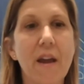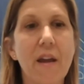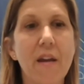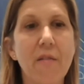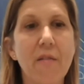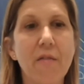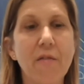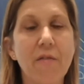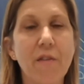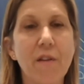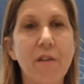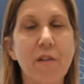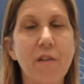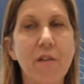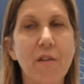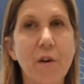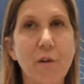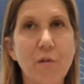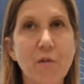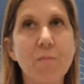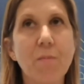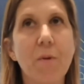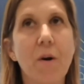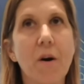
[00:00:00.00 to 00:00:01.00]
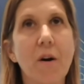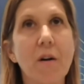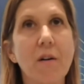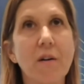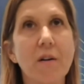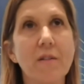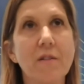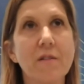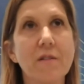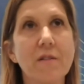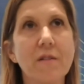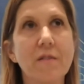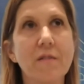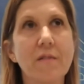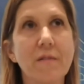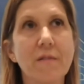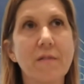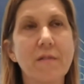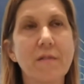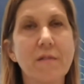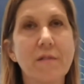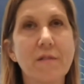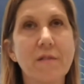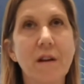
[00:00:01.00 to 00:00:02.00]
if those partners
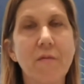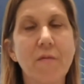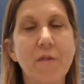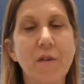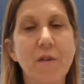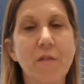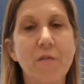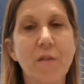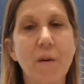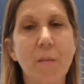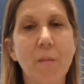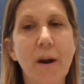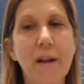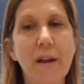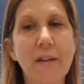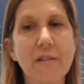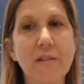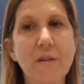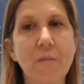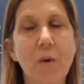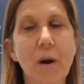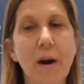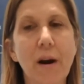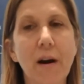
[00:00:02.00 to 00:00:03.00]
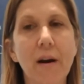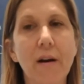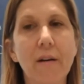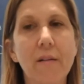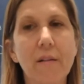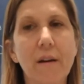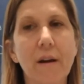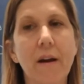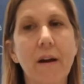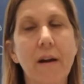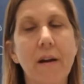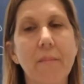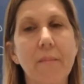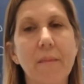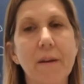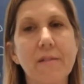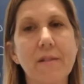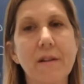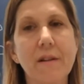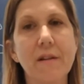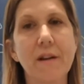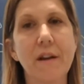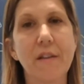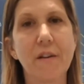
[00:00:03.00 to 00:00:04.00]
suffered from ransomware um,
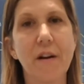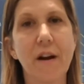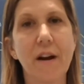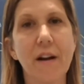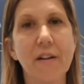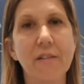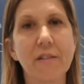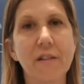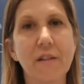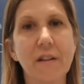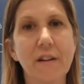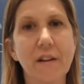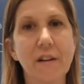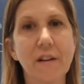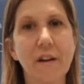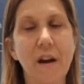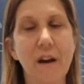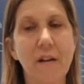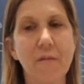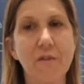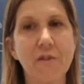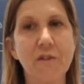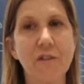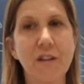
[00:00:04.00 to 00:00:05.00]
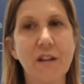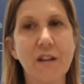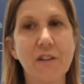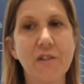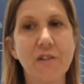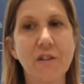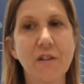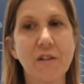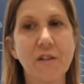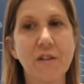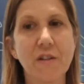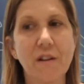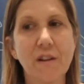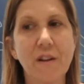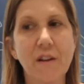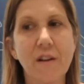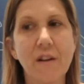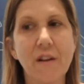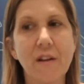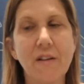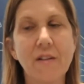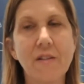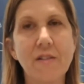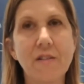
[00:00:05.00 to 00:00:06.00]
is another excellent conversation
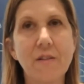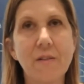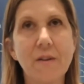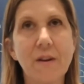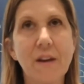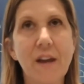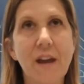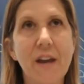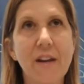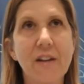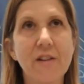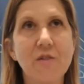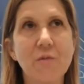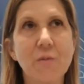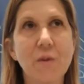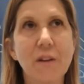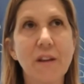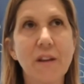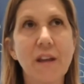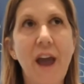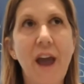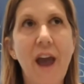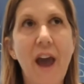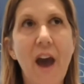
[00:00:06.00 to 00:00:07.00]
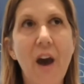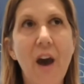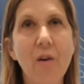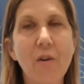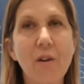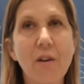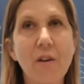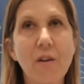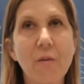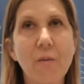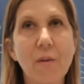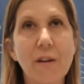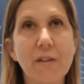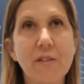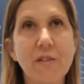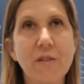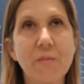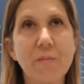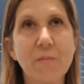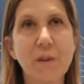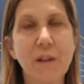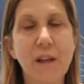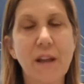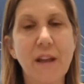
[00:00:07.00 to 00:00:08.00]
so again it's really how do you
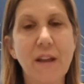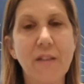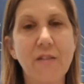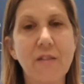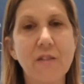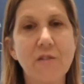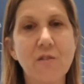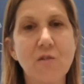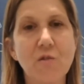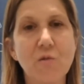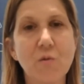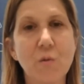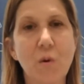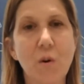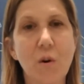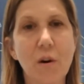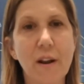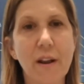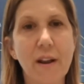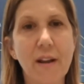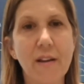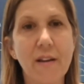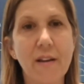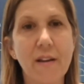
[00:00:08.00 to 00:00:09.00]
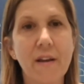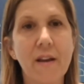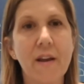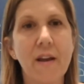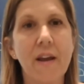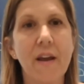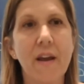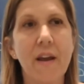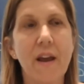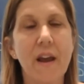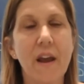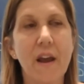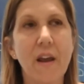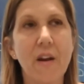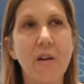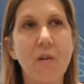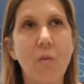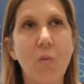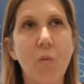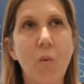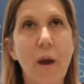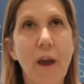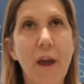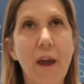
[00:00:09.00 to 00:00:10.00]
explain the story in a
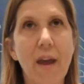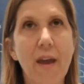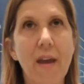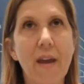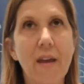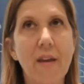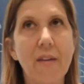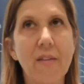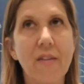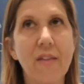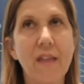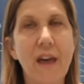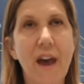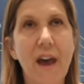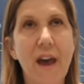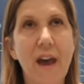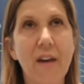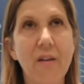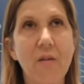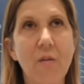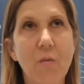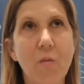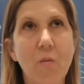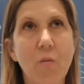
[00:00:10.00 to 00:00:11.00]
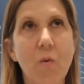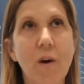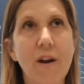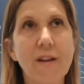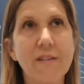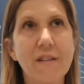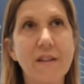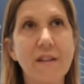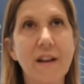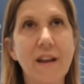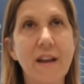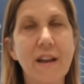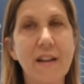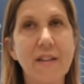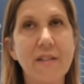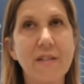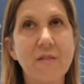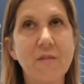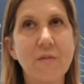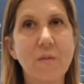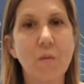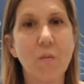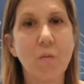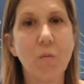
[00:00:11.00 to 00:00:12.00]
way that resonates
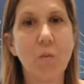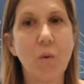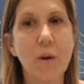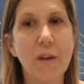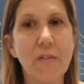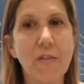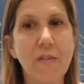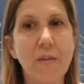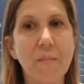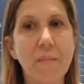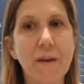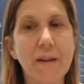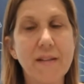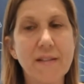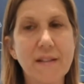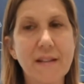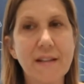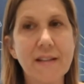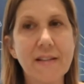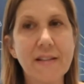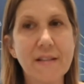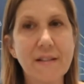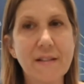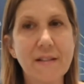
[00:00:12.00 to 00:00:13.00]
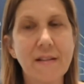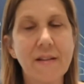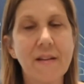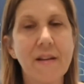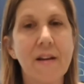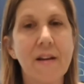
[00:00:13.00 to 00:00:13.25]
with the business